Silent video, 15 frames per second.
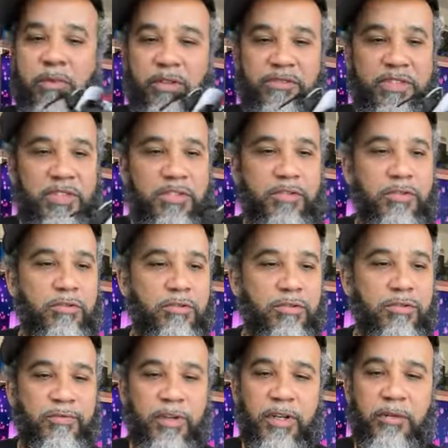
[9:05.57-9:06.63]
of shoes
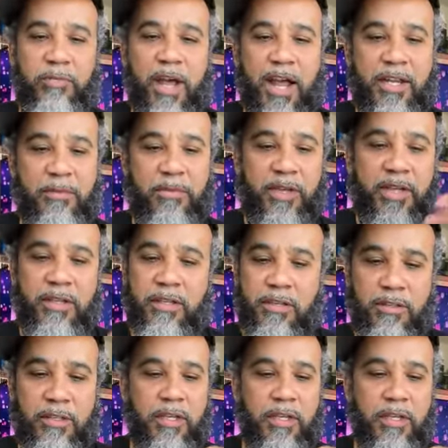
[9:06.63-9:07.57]
for them not to be